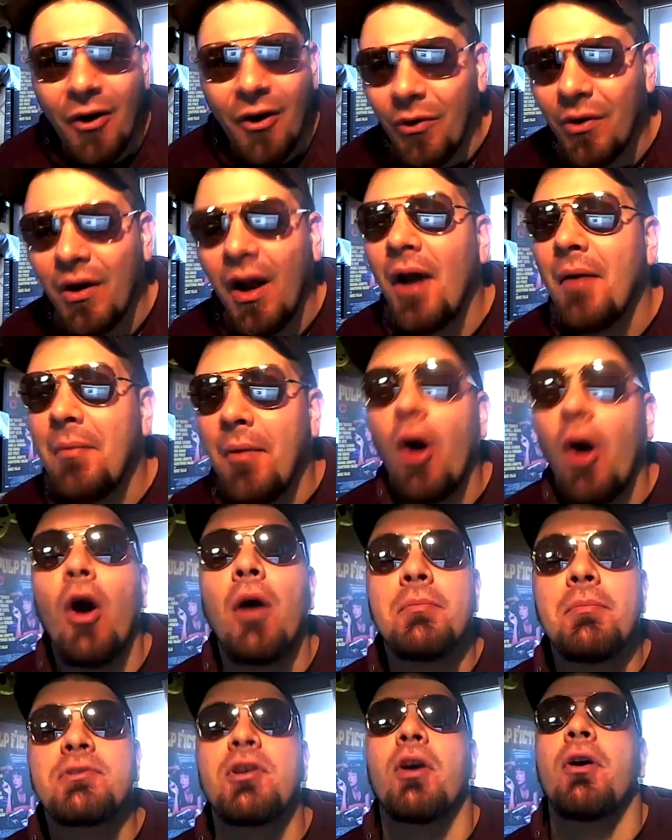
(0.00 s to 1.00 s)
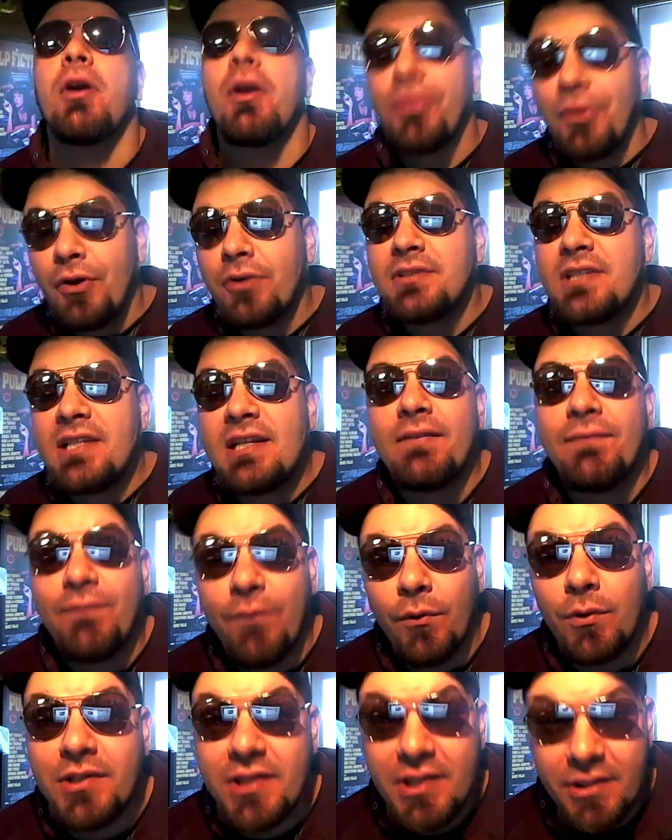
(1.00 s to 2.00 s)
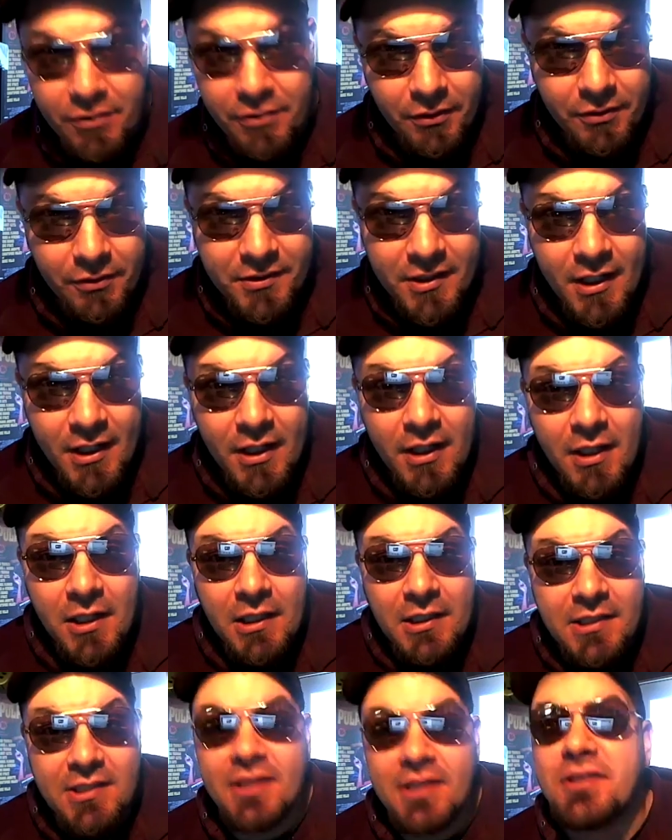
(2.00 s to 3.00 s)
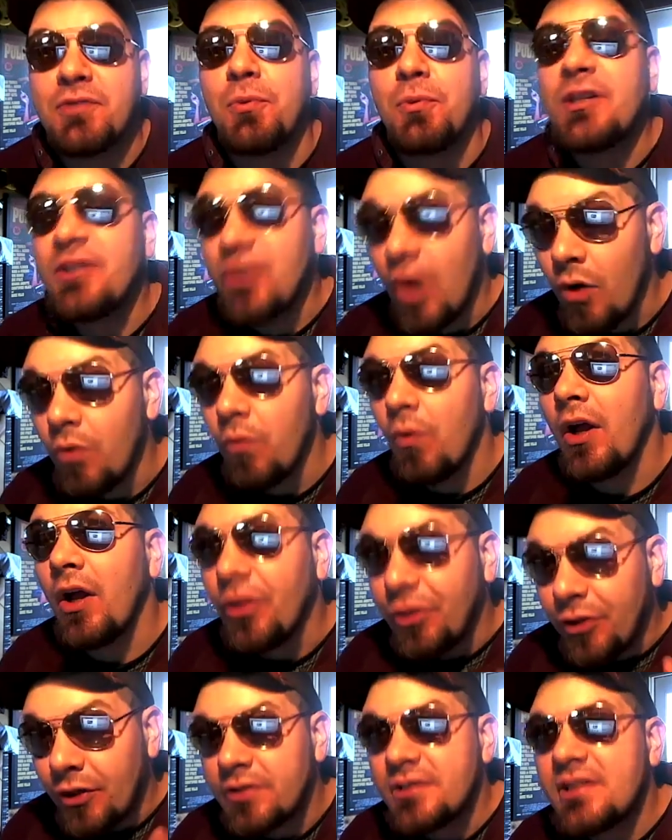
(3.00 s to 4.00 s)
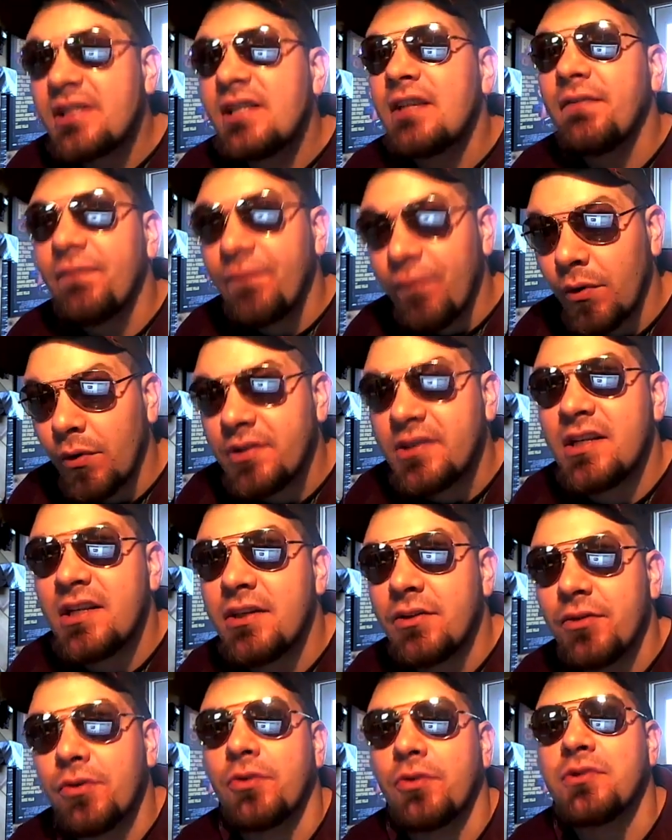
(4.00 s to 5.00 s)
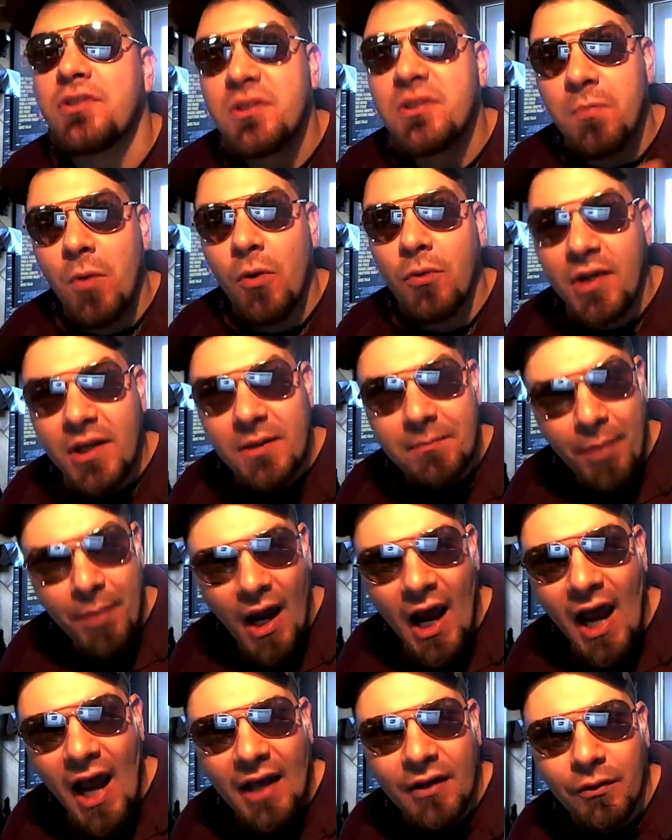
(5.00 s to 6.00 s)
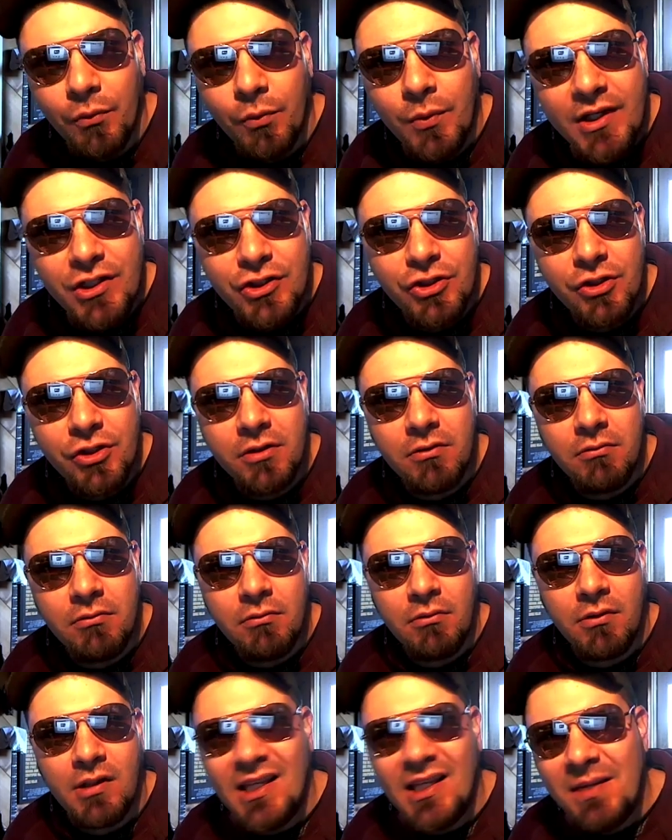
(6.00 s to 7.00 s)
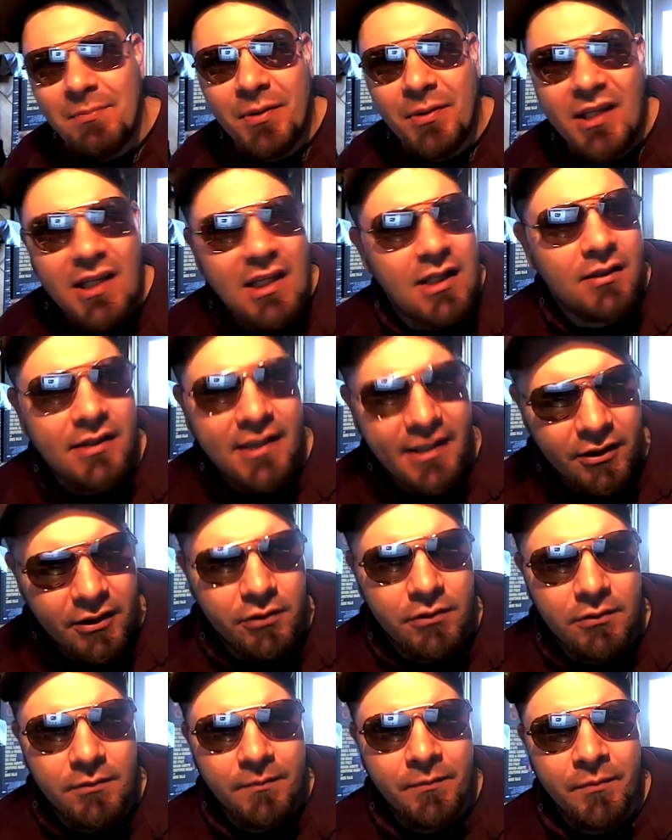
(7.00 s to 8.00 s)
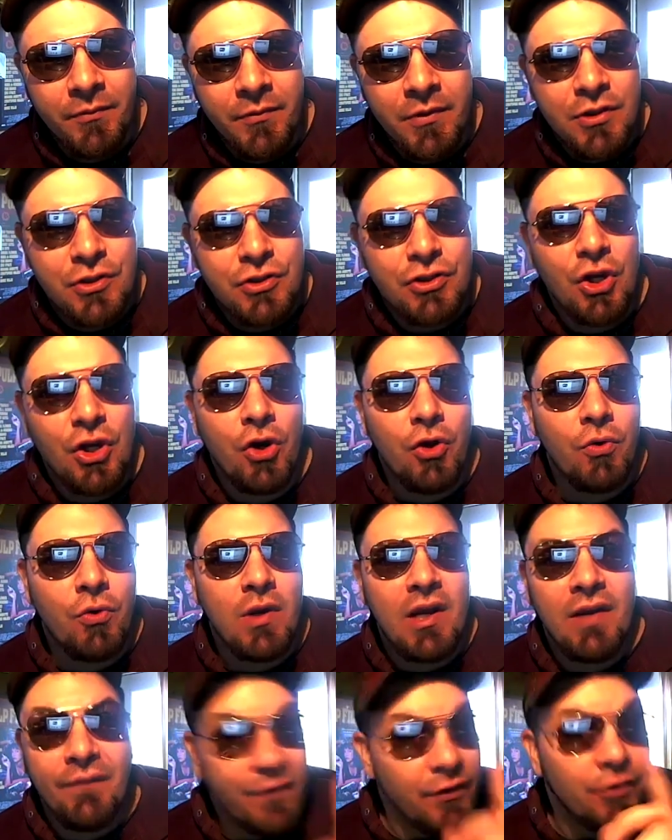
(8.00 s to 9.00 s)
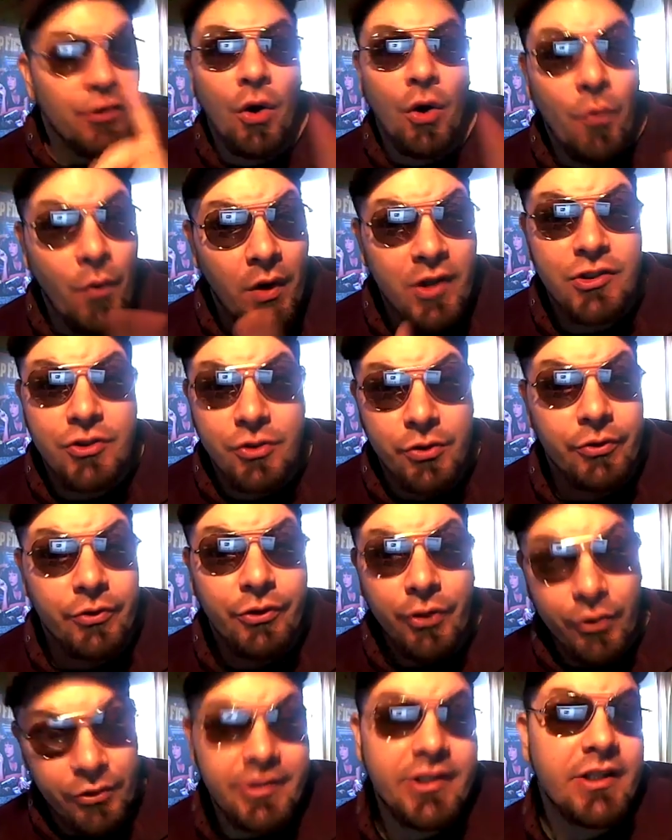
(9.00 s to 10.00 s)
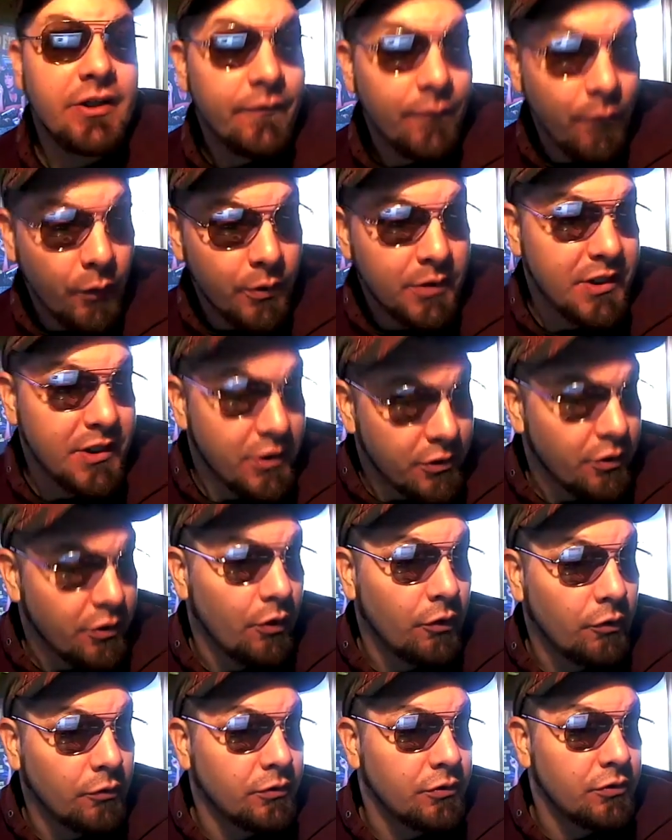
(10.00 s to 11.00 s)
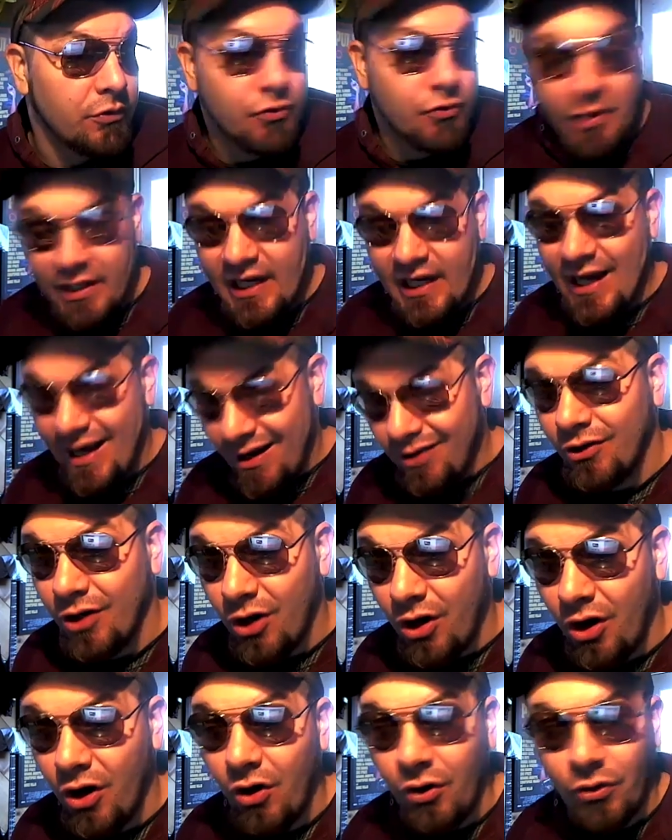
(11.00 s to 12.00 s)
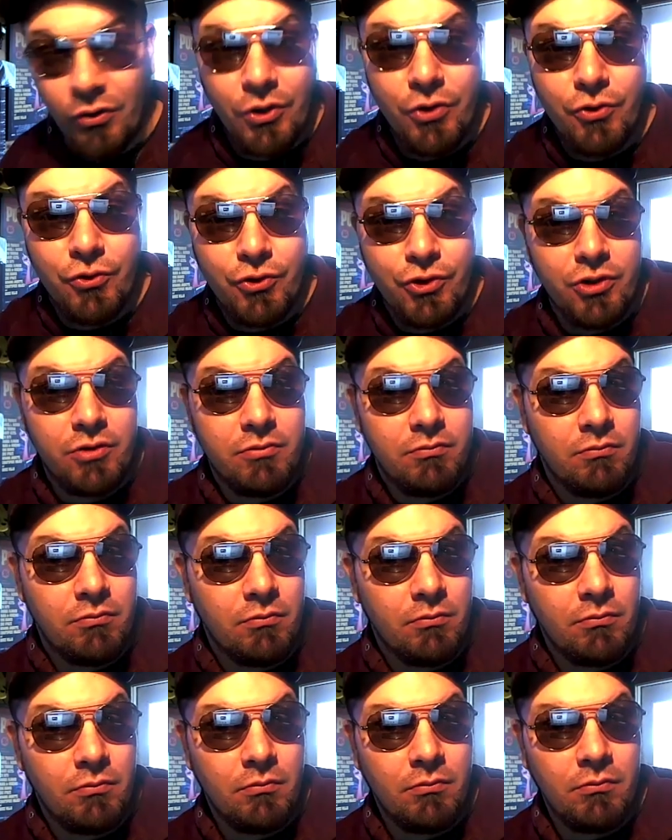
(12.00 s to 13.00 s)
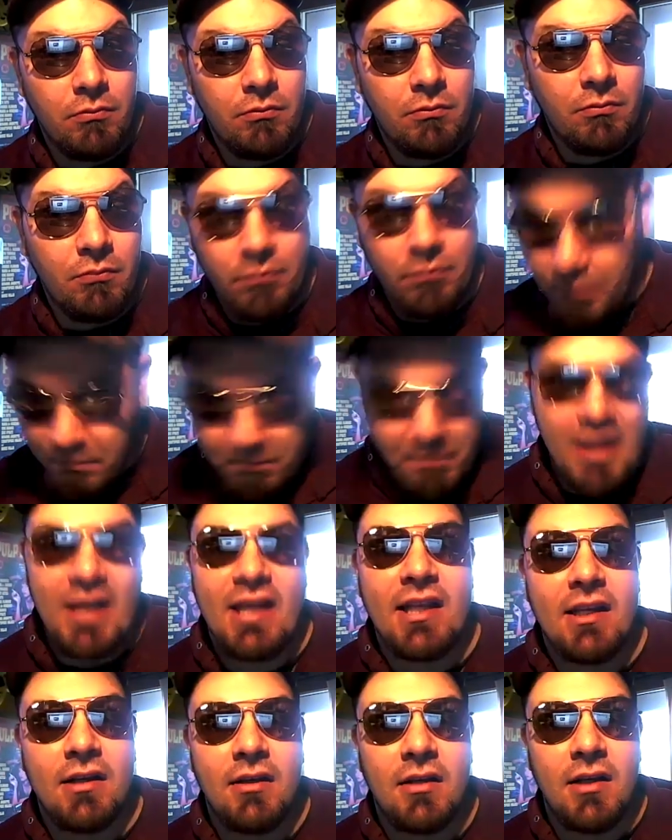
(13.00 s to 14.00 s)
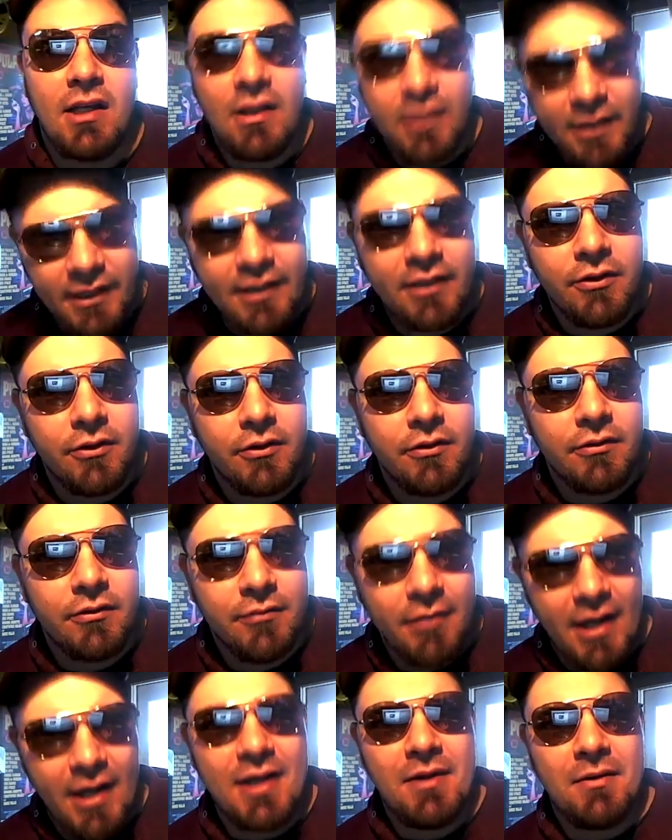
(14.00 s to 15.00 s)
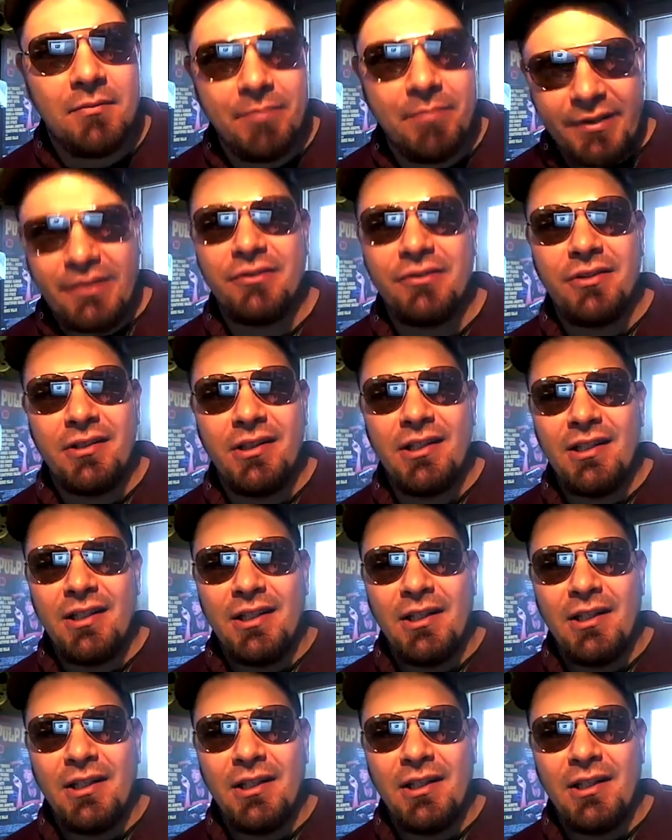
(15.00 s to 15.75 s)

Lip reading: Or, I'm sorry, 13 and 14-year-olds. Since we don't want 13 and 14-year-olds smoking pot, we should keep it illegal. So if you don't want your 13 or 14-year-old drinking alcohol, you should make it illegal, right, Bill?